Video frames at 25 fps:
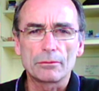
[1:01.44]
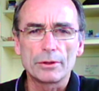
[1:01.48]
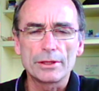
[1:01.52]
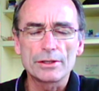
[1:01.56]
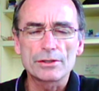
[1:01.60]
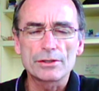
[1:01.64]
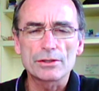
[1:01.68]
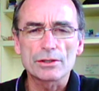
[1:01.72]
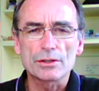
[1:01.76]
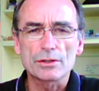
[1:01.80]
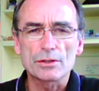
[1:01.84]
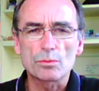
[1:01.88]

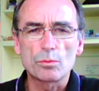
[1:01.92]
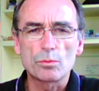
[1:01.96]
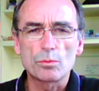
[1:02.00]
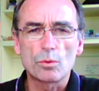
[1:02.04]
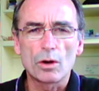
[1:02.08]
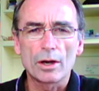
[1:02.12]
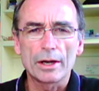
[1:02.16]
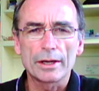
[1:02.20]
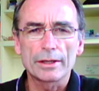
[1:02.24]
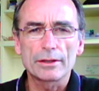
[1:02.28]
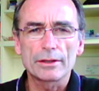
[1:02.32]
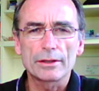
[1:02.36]
reasons
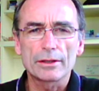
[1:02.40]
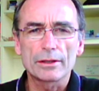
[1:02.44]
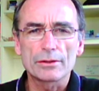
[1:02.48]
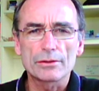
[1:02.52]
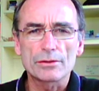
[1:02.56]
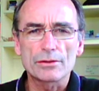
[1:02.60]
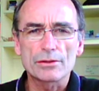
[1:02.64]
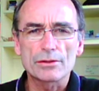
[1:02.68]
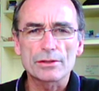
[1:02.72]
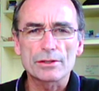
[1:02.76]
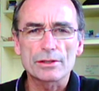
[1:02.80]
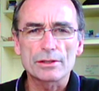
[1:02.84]
why
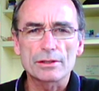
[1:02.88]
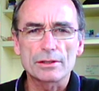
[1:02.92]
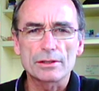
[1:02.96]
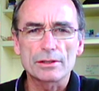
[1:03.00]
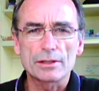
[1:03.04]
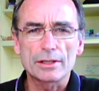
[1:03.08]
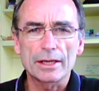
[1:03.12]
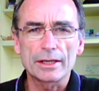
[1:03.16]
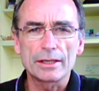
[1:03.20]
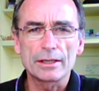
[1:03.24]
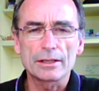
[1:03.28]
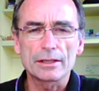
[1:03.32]
those
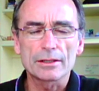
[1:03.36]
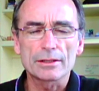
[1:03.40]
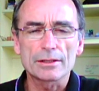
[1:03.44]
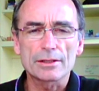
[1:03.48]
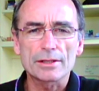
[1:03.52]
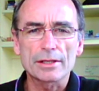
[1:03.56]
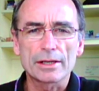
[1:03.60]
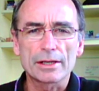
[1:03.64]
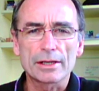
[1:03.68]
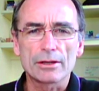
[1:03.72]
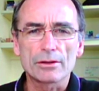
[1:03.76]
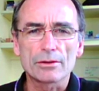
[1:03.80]

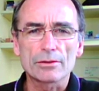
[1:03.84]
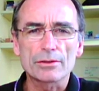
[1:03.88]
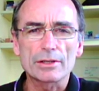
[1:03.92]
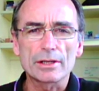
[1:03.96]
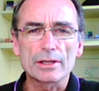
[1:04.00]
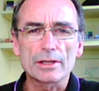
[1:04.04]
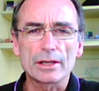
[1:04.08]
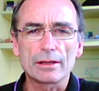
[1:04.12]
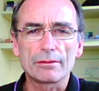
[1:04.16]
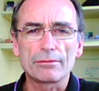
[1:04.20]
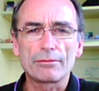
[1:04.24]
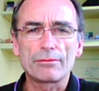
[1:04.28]
tendon
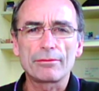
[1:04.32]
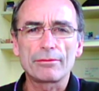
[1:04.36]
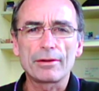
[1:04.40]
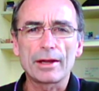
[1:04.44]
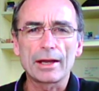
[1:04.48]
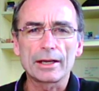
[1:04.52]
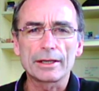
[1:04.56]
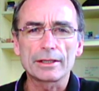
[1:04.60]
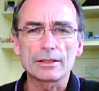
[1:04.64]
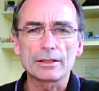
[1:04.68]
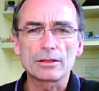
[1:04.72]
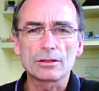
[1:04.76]
cells are
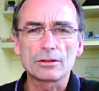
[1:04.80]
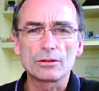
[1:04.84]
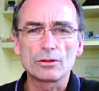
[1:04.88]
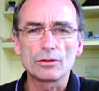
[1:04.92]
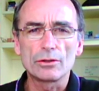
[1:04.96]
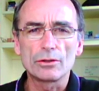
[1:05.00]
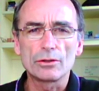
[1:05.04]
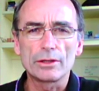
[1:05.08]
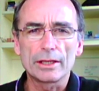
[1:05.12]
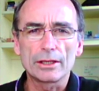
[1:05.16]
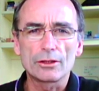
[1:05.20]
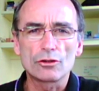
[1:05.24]
failing to
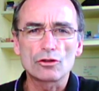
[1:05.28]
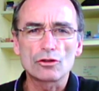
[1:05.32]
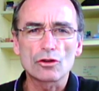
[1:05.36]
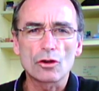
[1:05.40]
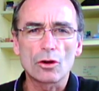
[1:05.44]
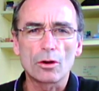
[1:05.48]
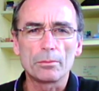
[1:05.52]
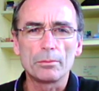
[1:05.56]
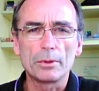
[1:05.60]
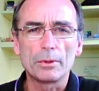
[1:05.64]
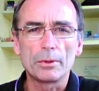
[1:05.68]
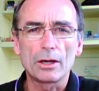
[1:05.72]
do their
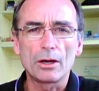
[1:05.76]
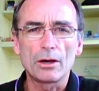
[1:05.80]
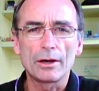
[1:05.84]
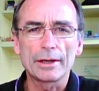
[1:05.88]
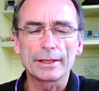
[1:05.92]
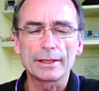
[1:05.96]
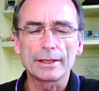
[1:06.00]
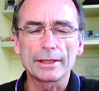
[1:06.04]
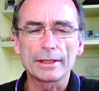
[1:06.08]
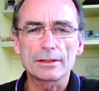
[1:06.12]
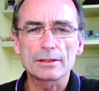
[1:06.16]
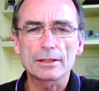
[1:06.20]
job,
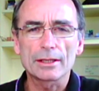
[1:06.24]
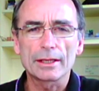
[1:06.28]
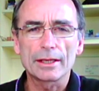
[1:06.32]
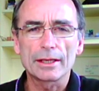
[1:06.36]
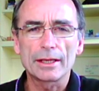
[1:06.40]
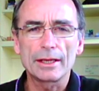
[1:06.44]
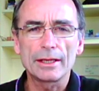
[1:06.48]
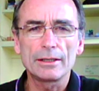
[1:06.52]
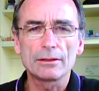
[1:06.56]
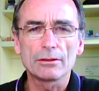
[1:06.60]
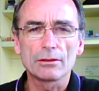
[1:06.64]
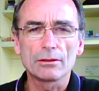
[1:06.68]
i.e. to
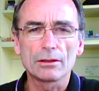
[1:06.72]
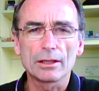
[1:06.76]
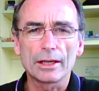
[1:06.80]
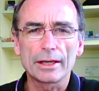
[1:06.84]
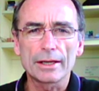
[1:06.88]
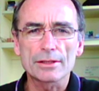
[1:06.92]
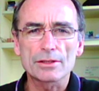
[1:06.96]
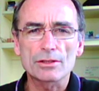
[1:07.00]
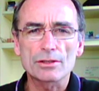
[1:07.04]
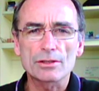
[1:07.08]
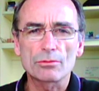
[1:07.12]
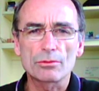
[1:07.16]
heal
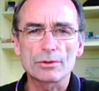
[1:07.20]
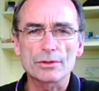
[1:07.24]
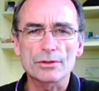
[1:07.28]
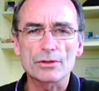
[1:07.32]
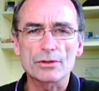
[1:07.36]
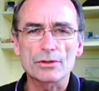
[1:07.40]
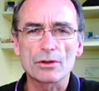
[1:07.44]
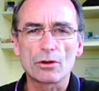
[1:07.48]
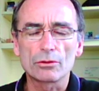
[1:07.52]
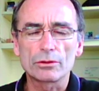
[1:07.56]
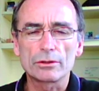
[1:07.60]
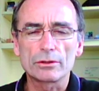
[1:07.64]
as a
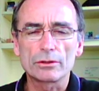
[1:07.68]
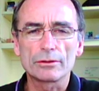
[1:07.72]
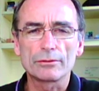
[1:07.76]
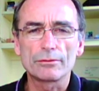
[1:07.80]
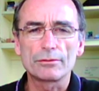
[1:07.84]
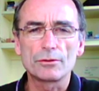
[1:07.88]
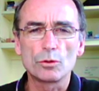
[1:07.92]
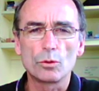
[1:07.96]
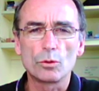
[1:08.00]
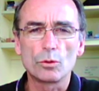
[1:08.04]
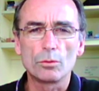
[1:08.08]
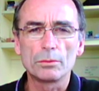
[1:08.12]
result of
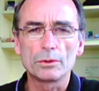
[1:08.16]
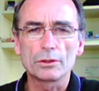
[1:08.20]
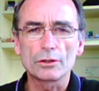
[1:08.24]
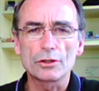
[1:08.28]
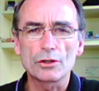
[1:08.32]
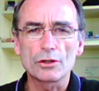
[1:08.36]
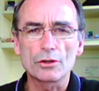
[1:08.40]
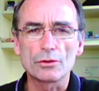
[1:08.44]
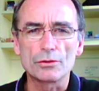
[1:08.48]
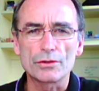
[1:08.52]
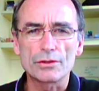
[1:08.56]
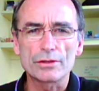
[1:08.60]

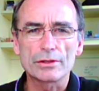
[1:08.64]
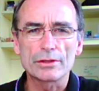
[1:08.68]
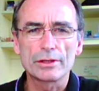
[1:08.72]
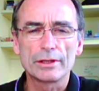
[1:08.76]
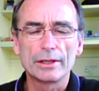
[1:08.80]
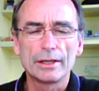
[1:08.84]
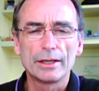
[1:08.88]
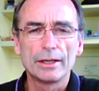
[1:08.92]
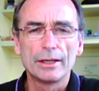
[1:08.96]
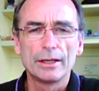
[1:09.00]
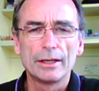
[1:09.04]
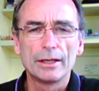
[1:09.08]
normal use
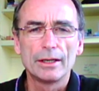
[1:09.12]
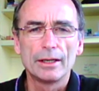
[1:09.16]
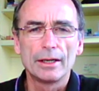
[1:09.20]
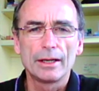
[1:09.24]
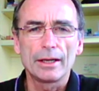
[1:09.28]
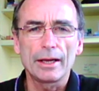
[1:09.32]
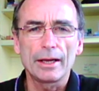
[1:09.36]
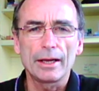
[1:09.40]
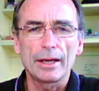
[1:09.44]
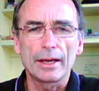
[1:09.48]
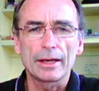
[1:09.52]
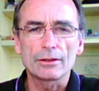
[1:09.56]

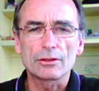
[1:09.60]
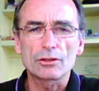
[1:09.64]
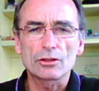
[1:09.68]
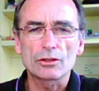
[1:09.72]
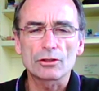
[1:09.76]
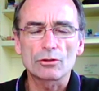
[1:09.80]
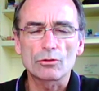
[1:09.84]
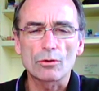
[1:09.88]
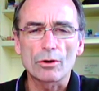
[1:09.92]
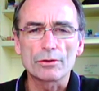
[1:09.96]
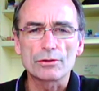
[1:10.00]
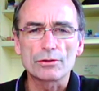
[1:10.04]
and
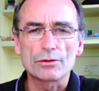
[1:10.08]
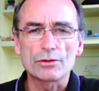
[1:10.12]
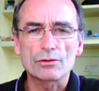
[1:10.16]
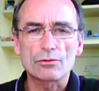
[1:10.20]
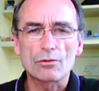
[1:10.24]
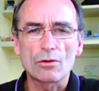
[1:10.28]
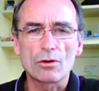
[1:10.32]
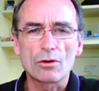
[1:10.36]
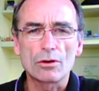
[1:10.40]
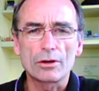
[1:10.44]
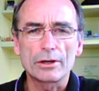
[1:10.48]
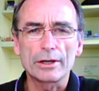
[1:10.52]
to grow
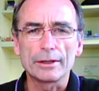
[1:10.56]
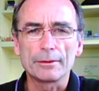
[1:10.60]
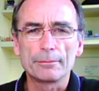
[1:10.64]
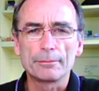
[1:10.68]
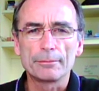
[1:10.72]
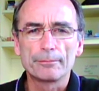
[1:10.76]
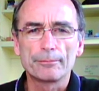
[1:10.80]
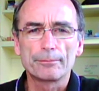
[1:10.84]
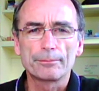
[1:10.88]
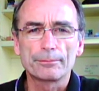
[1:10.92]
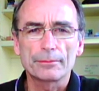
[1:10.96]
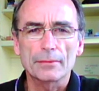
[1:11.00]
stronger.
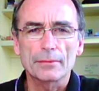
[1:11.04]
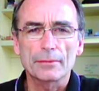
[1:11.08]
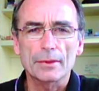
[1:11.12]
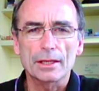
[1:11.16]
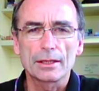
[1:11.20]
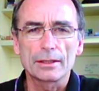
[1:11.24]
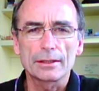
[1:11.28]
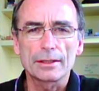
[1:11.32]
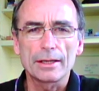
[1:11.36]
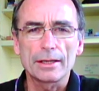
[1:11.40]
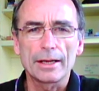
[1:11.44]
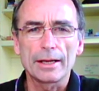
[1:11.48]

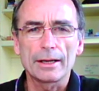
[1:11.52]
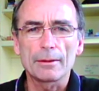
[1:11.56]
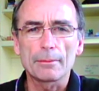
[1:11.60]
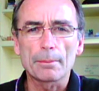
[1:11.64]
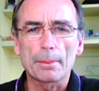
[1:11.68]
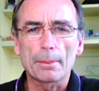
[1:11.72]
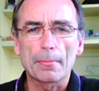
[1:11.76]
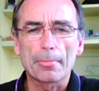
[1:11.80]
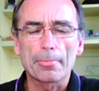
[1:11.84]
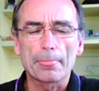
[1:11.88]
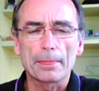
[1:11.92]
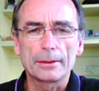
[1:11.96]

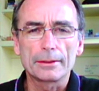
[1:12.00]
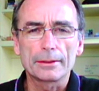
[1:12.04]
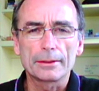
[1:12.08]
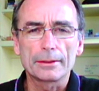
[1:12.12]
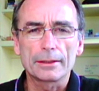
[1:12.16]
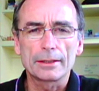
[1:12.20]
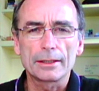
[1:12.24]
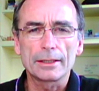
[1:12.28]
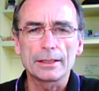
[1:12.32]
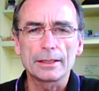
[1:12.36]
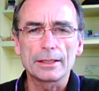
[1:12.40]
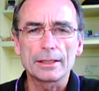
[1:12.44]
Now
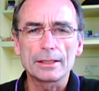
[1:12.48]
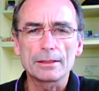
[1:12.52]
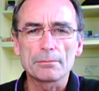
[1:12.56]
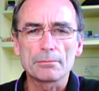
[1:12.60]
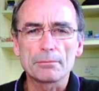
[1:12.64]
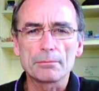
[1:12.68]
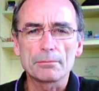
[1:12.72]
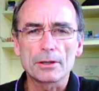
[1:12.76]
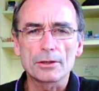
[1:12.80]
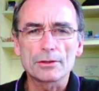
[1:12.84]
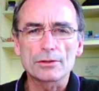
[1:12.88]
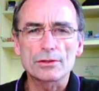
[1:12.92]
the
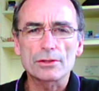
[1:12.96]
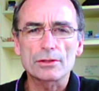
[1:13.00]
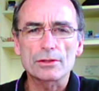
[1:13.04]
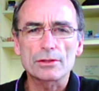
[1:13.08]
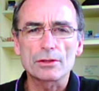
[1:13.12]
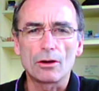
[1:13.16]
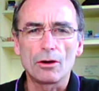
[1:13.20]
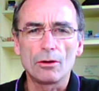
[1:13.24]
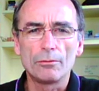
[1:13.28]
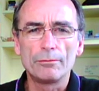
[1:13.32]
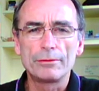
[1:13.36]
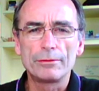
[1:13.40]

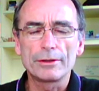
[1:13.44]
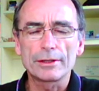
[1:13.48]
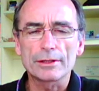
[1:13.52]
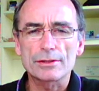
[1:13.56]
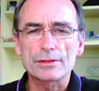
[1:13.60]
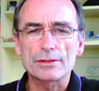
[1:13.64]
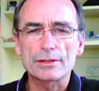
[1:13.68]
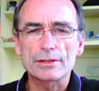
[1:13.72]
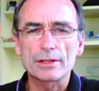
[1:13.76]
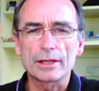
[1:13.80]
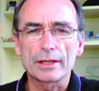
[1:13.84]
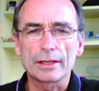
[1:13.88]
most
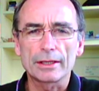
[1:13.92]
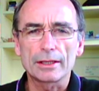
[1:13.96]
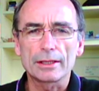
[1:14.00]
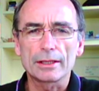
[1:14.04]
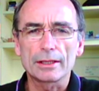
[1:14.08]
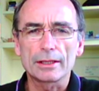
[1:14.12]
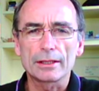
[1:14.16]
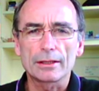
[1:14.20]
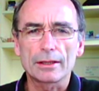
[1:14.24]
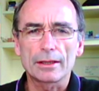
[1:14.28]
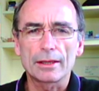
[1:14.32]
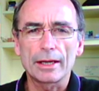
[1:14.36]
obvious
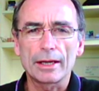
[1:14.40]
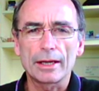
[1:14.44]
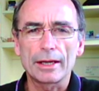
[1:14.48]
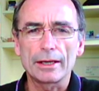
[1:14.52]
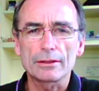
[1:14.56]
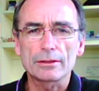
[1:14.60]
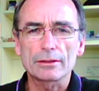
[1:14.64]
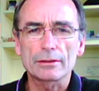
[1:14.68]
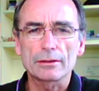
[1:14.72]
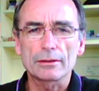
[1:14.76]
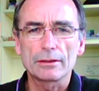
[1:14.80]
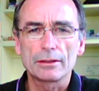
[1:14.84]
thing
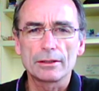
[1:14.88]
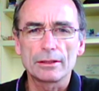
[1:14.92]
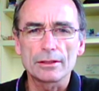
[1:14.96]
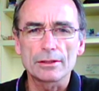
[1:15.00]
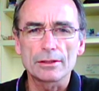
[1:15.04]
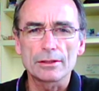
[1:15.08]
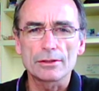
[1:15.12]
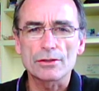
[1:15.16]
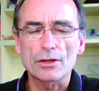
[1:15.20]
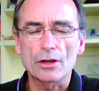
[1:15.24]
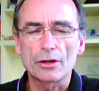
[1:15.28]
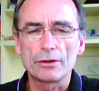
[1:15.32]
that
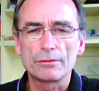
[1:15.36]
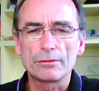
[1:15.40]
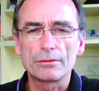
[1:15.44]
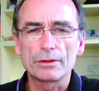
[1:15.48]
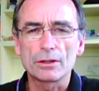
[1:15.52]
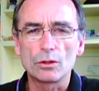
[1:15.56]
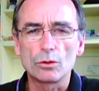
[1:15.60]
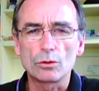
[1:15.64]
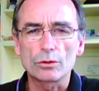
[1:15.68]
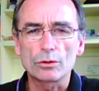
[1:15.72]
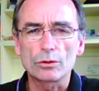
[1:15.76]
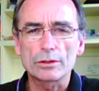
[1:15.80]
is
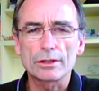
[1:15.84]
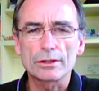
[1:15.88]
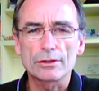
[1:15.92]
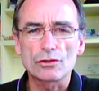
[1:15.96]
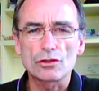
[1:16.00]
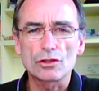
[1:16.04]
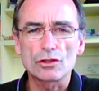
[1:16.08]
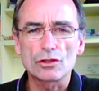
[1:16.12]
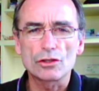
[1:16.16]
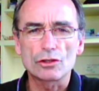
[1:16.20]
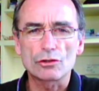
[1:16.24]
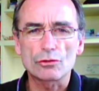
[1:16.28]
overlooked
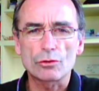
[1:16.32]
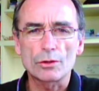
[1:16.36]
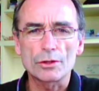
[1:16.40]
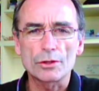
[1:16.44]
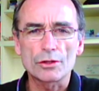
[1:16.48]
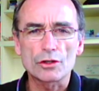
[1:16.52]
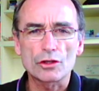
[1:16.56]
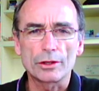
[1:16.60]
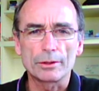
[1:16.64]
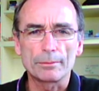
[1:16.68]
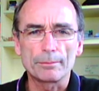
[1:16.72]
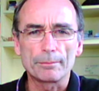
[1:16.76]
is
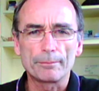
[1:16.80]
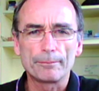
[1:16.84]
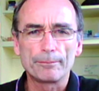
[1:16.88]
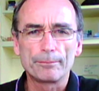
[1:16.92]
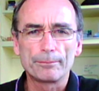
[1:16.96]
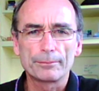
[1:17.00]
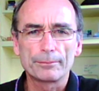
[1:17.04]
nutrition.